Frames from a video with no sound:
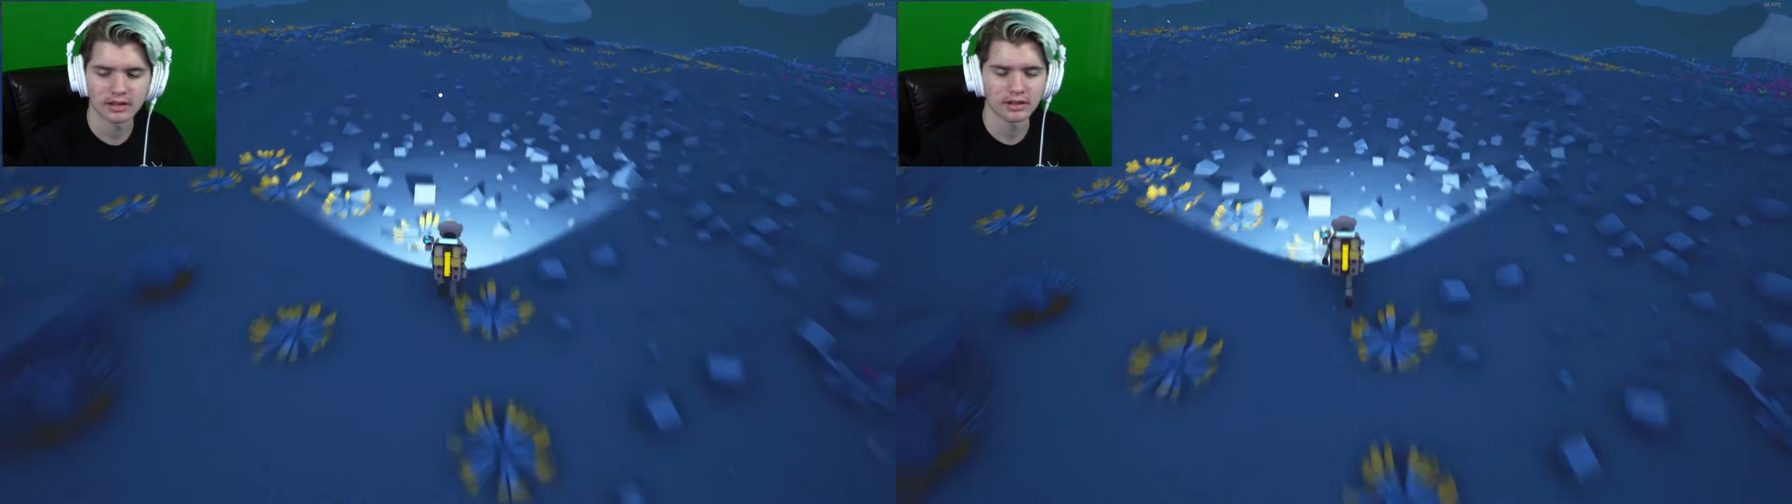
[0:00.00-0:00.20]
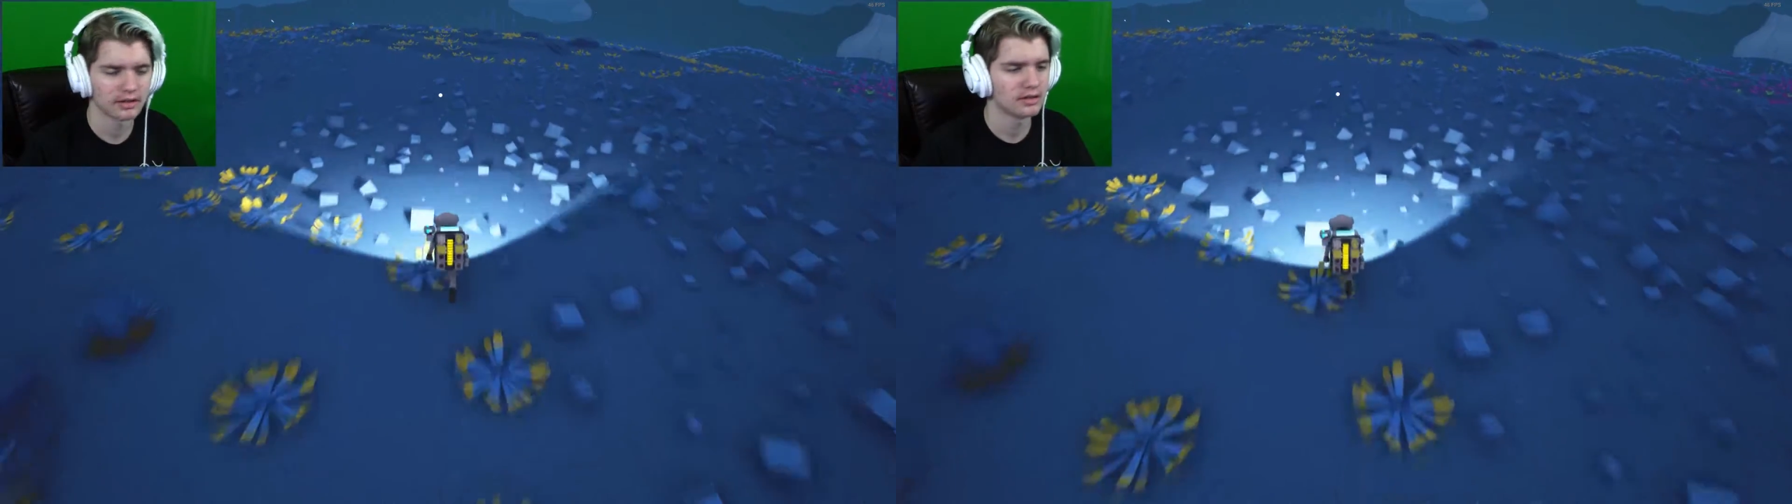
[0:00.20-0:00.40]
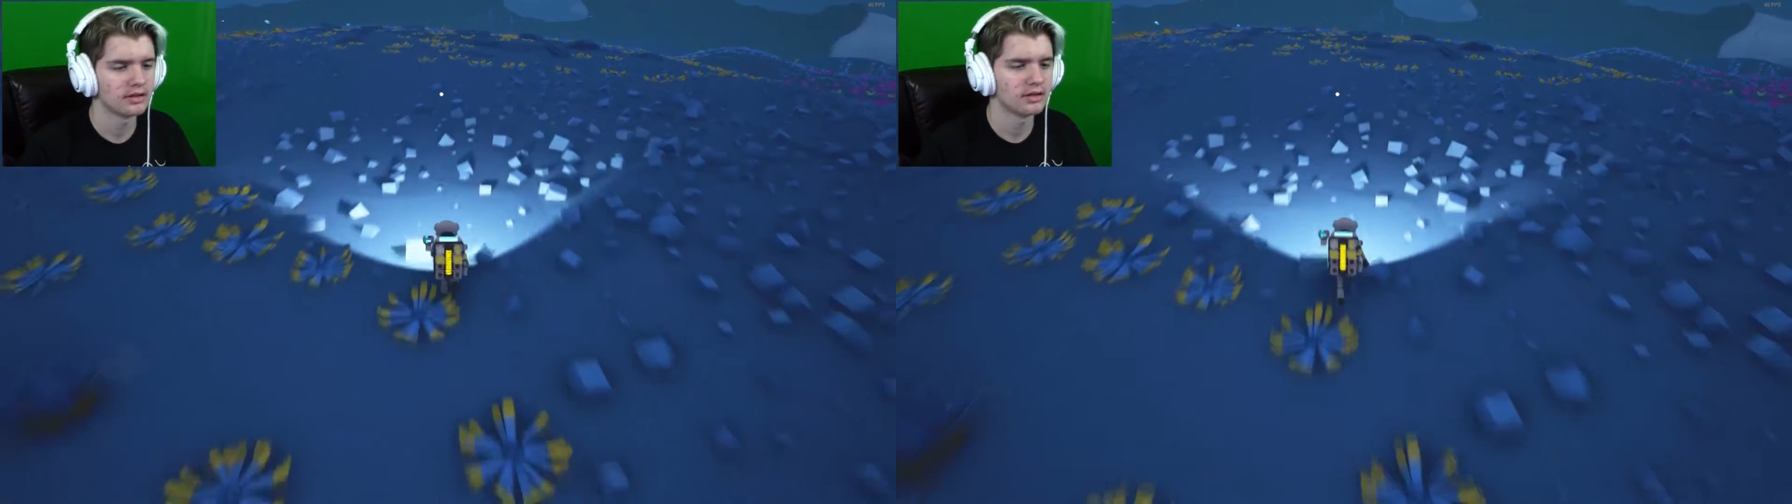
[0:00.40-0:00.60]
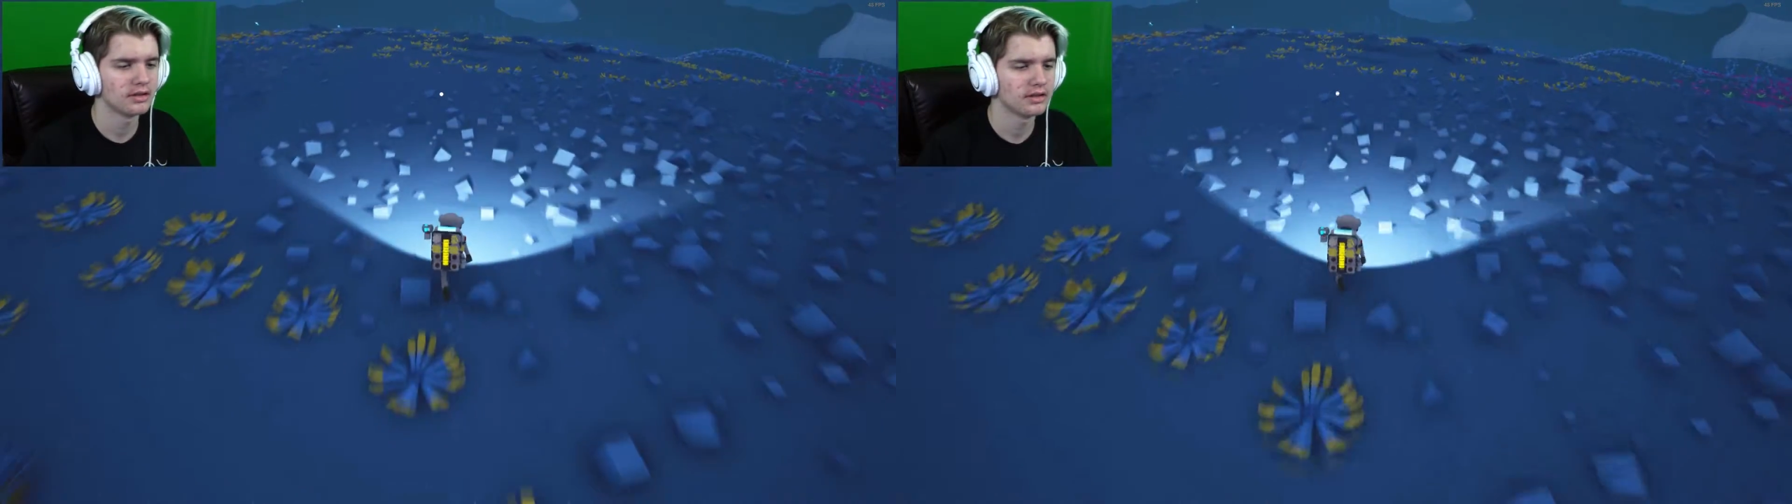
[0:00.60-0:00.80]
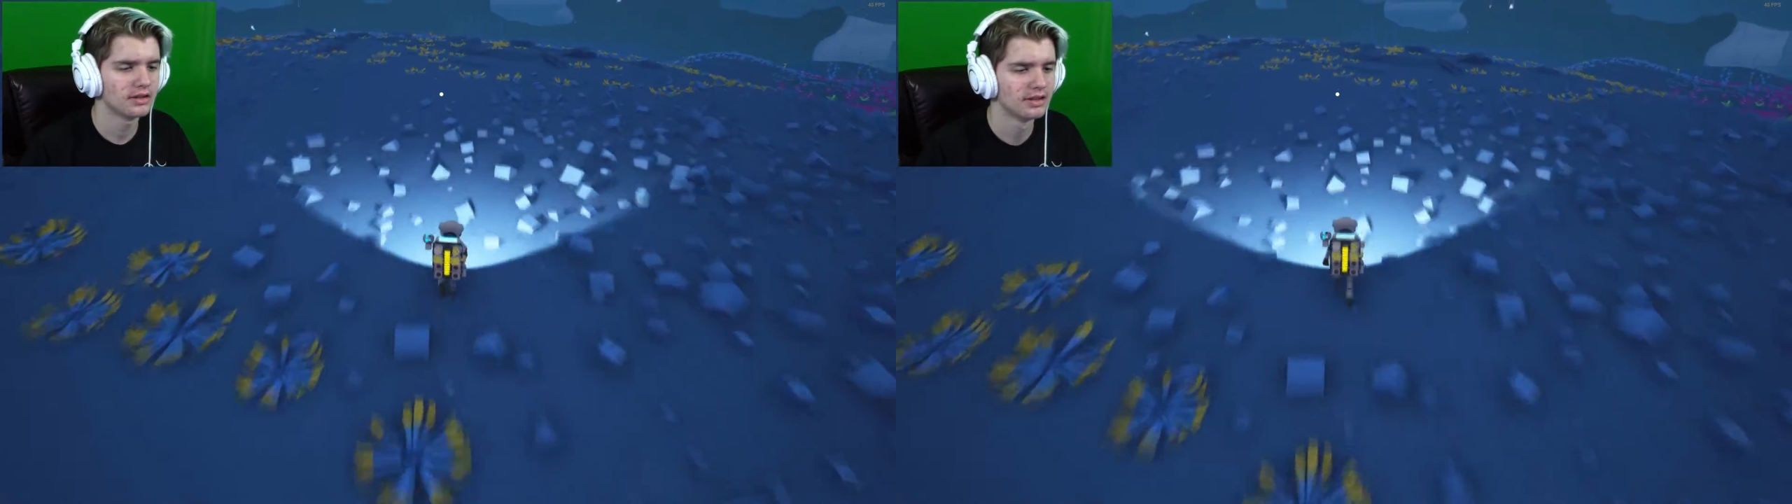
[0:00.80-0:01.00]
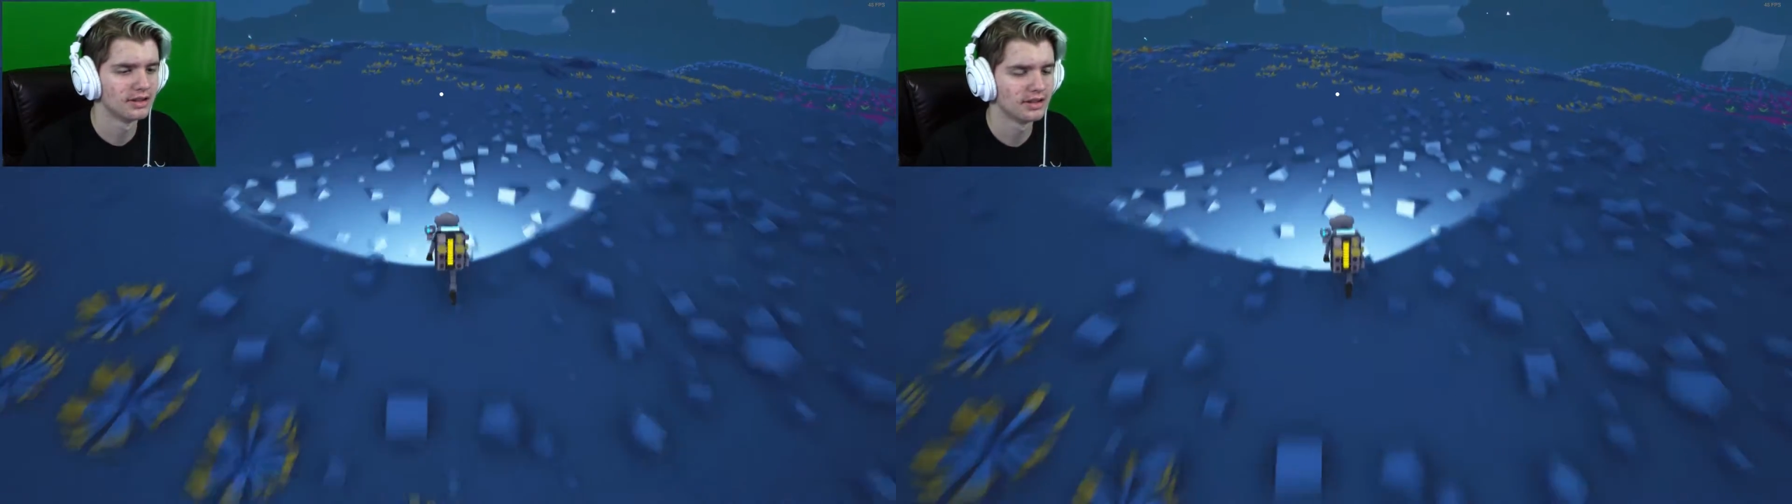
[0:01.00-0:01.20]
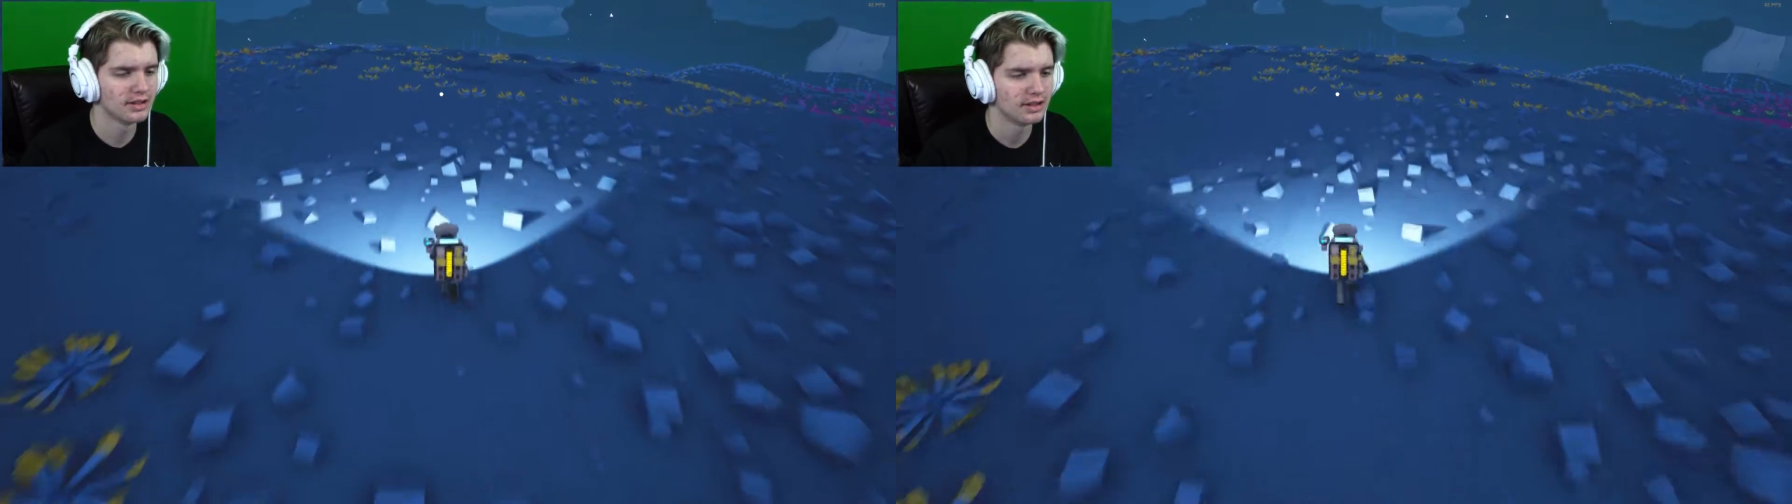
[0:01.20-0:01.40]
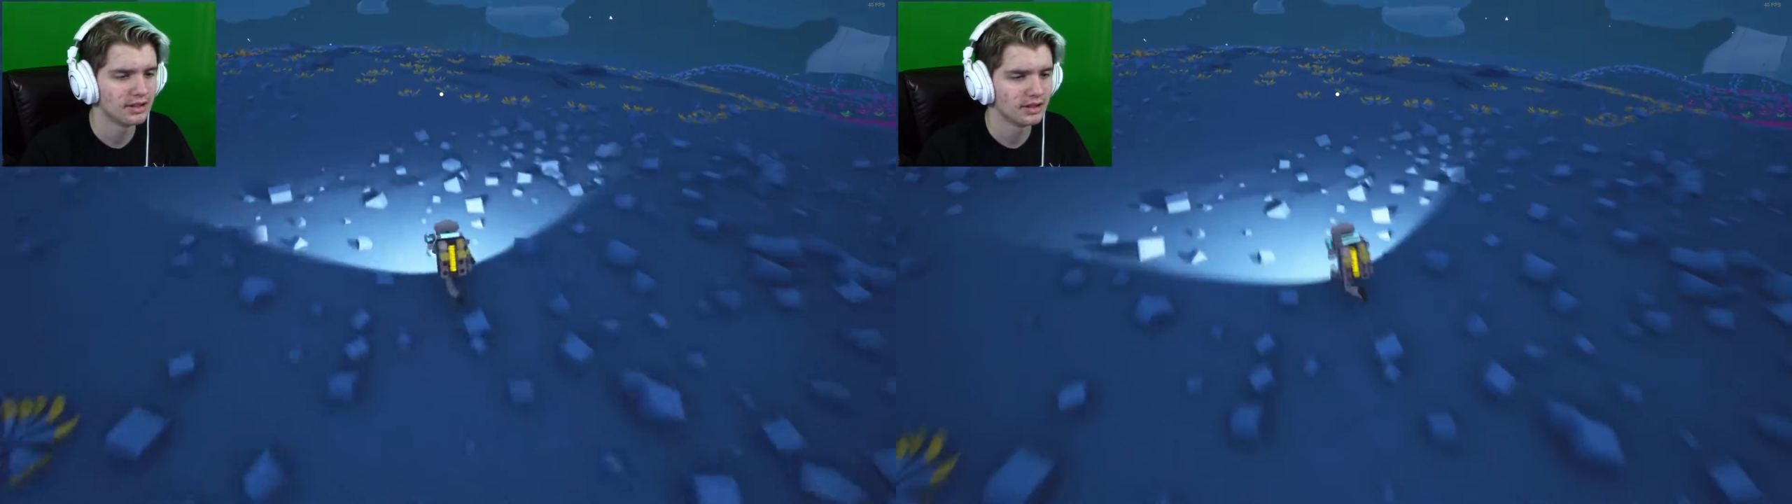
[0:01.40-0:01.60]
I don't care.
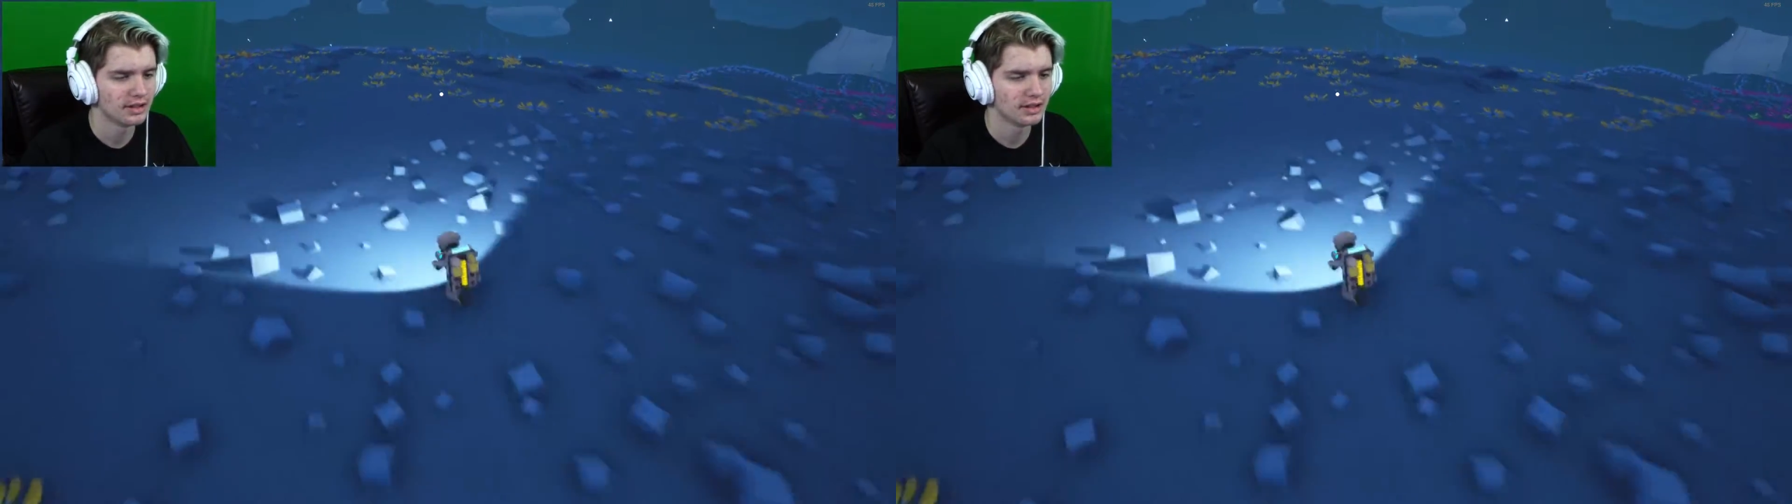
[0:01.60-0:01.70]
Run,